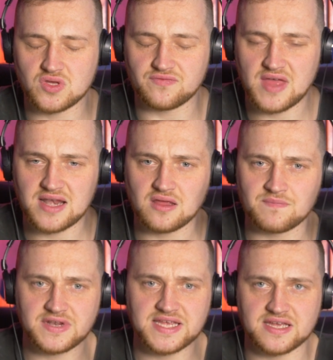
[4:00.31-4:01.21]
you've then
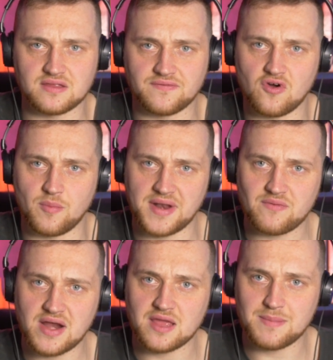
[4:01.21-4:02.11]
completed the form. And
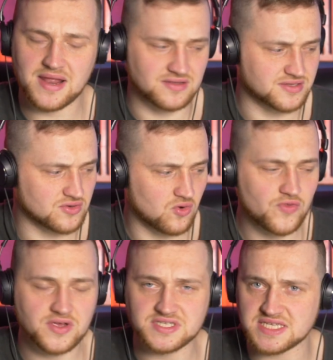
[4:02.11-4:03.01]
I recommend
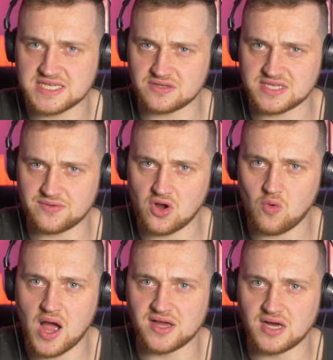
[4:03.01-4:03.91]
all those details they
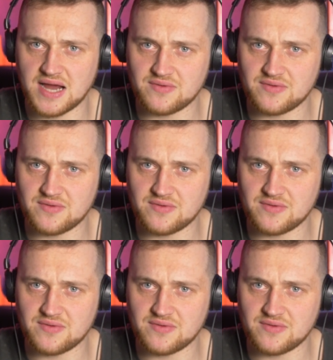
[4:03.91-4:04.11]
require,